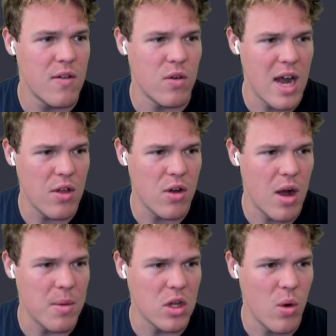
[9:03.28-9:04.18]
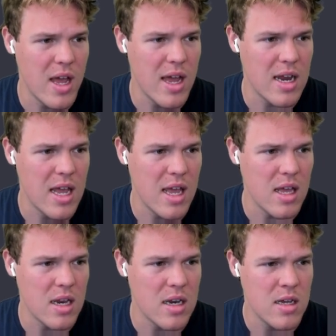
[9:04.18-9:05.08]
For now, though, I'm going to go ahead
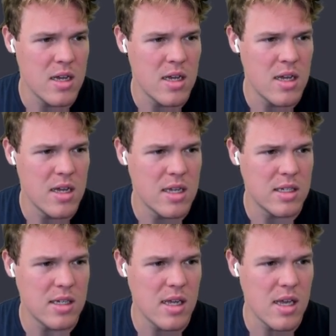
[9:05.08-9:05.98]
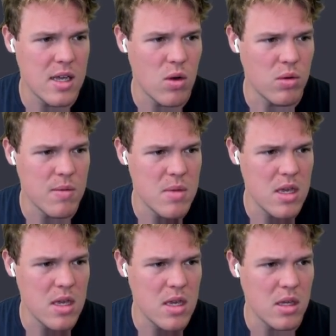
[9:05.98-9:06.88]
and say only
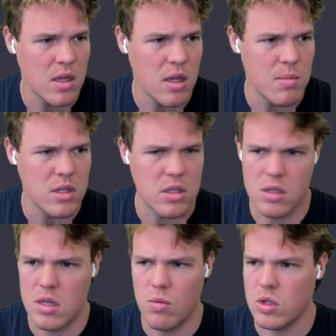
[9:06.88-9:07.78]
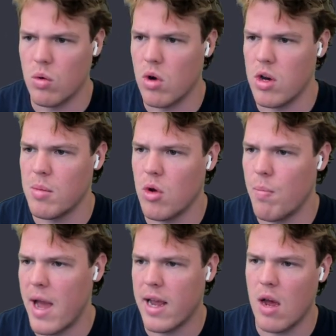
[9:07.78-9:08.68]
me. Let me see what's going on here. I'm going to go
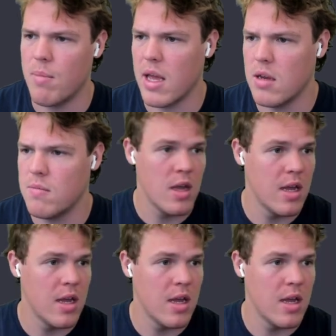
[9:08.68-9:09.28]
back out and back in.